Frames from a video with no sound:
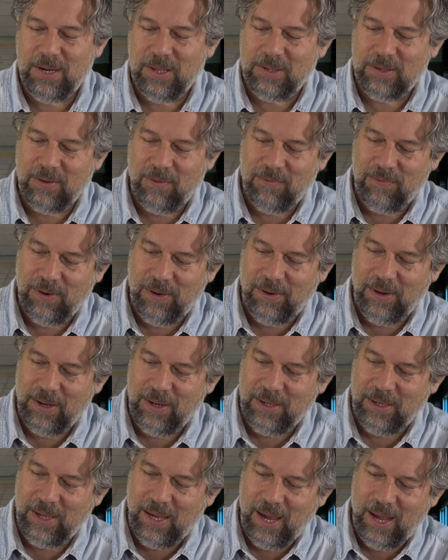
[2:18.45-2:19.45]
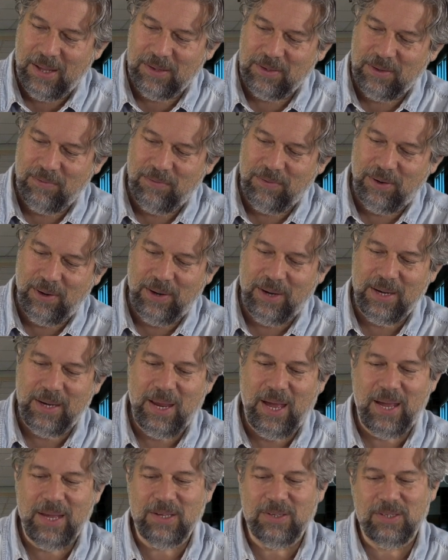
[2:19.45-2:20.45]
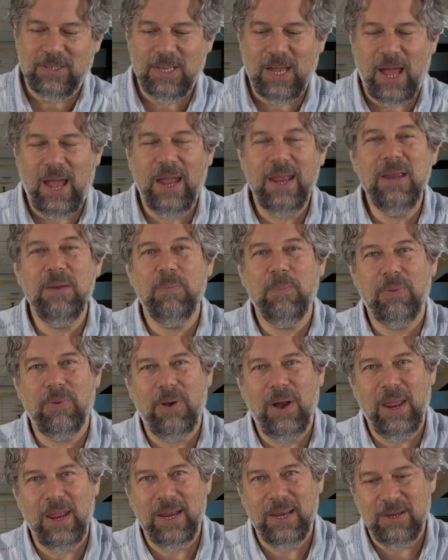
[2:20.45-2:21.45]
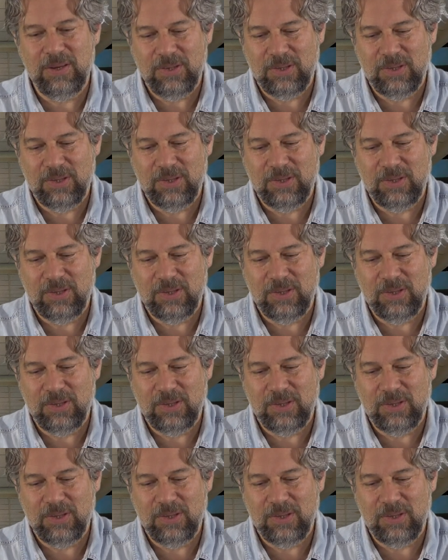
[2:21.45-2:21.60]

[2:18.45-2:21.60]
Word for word: It's a very, yeah, it's a very nice tight braid.